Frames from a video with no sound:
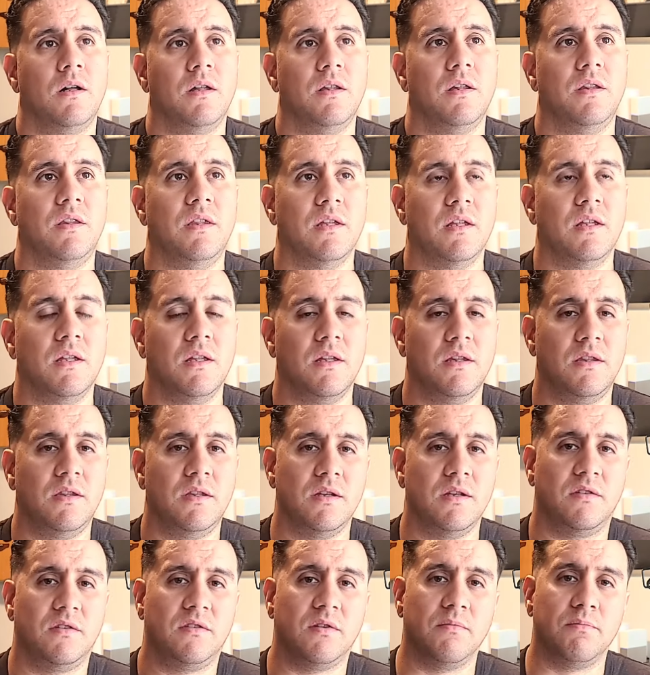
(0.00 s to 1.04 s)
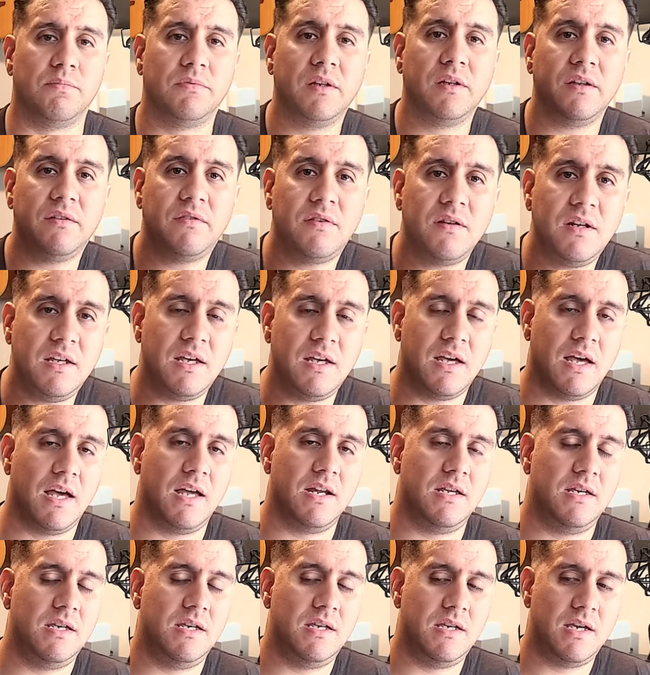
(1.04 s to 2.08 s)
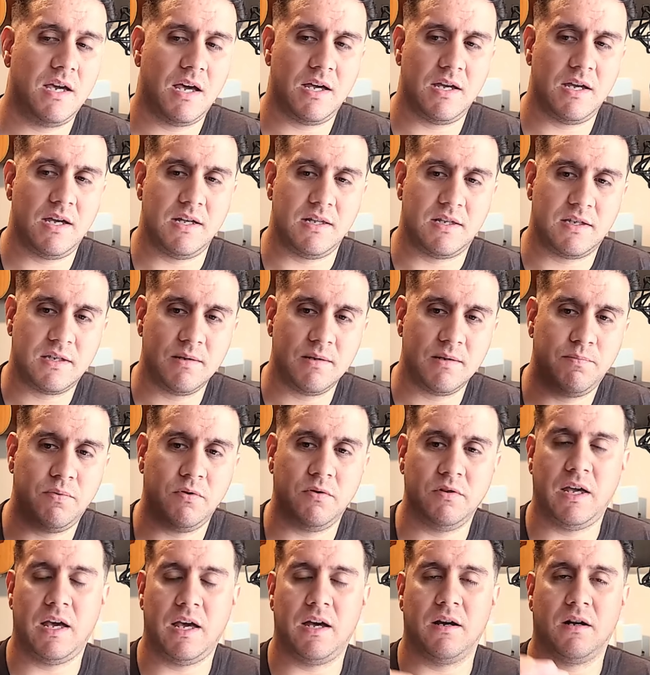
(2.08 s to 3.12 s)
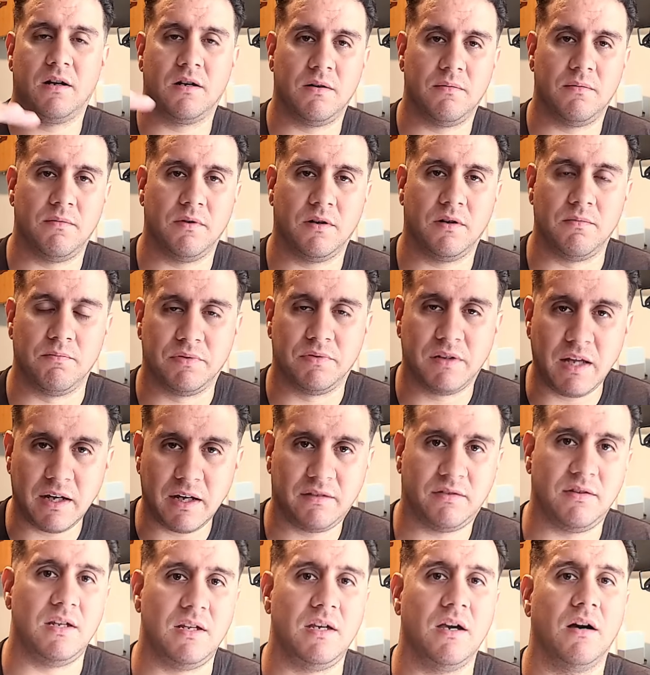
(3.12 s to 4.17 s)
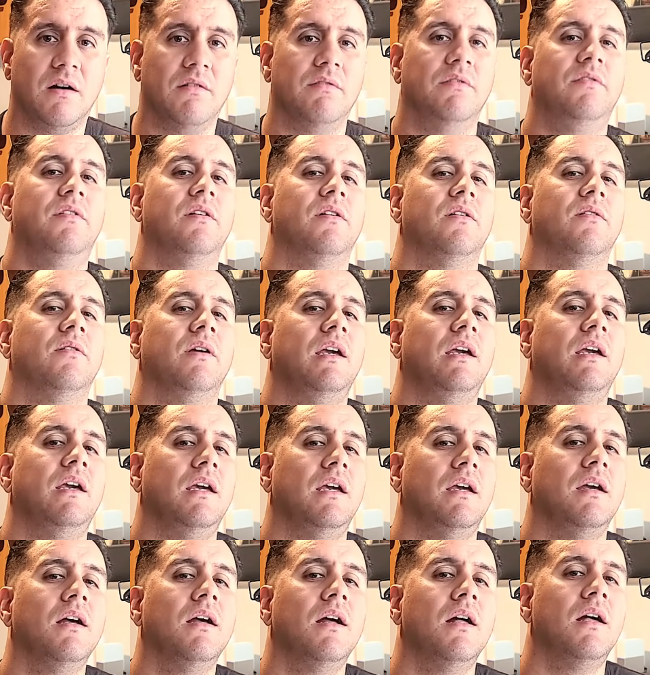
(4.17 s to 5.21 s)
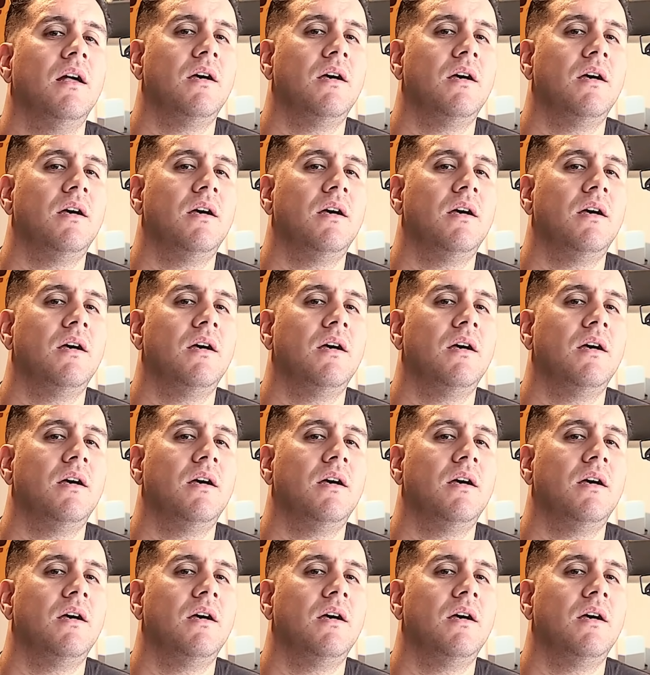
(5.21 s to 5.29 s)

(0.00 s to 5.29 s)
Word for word: the the simplicity and yet it's simple yet com complexity of zero e